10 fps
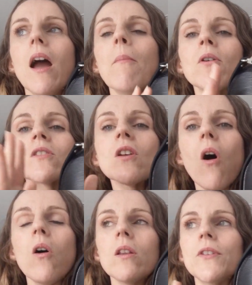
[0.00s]
amongst
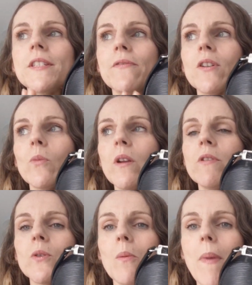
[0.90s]
all of the different Louis
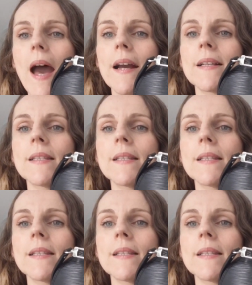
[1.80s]
Vuitton bags.